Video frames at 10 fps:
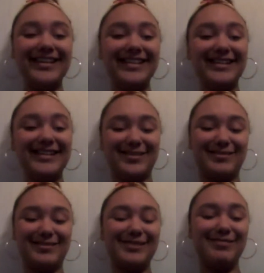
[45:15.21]
This was
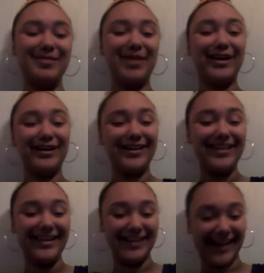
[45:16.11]
supposed to be my good
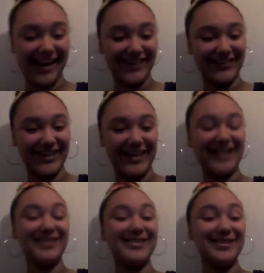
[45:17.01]
year, Amber, and
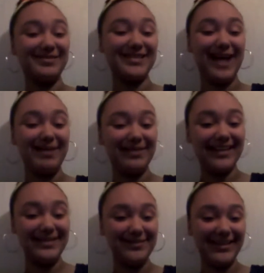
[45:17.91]
you see what's happening
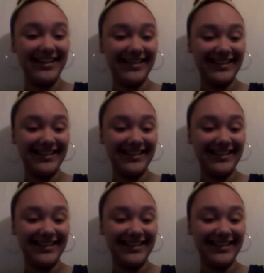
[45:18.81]
to me?